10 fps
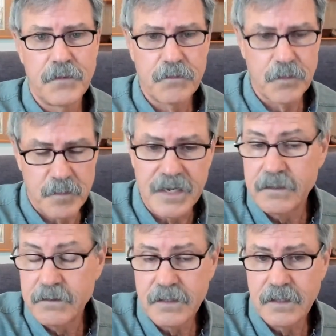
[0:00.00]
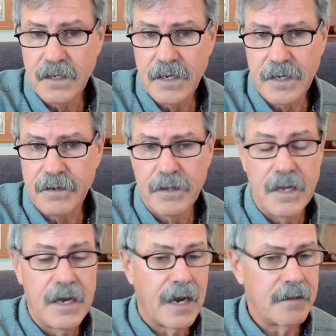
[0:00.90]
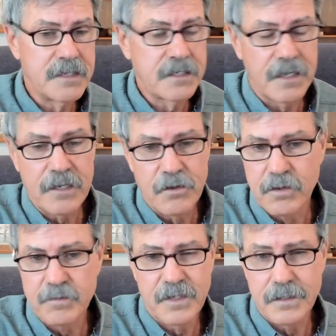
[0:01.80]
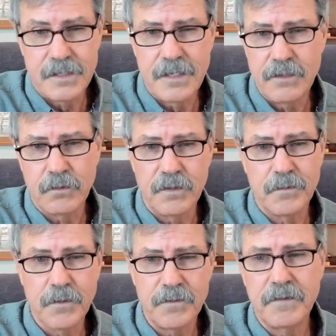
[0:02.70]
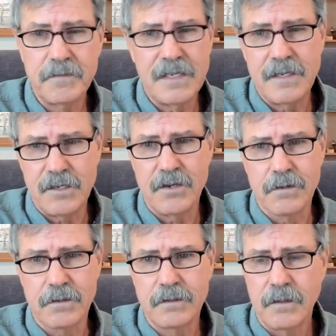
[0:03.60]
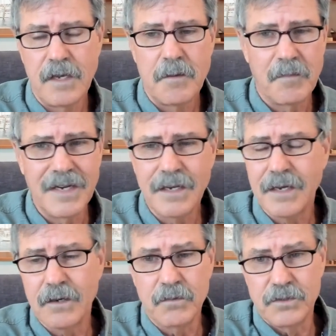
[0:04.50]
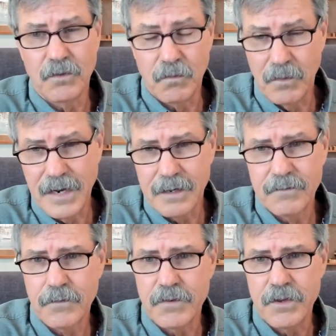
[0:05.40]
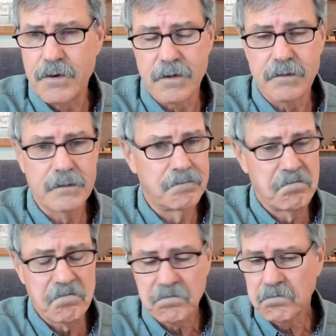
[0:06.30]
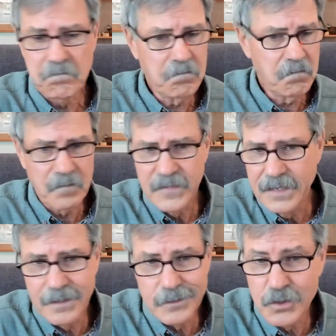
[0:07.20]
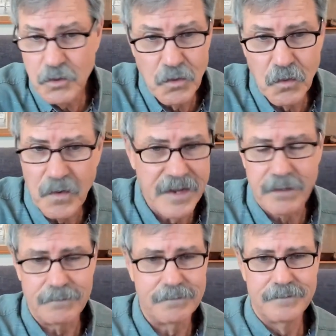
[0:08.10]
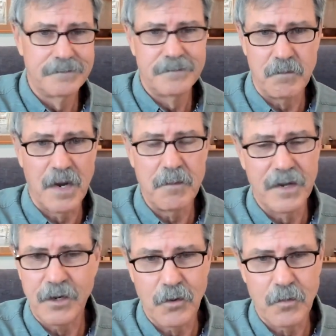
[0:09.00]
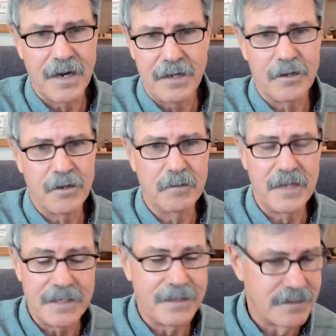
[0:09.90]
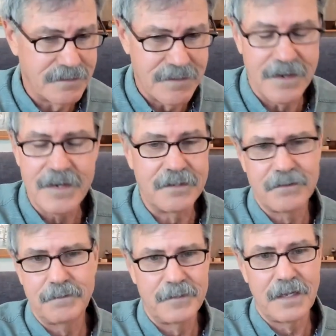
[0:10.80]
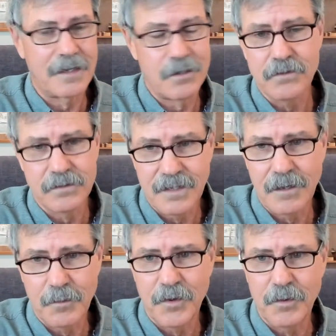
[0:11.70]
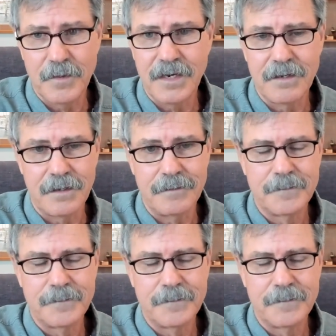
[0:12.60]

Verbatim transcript: for balancing the gut. I've been taking herbs continually for 15 years. My gut was a wreck for years. It's great. My microbiome is nice, and I don't take a probiotic.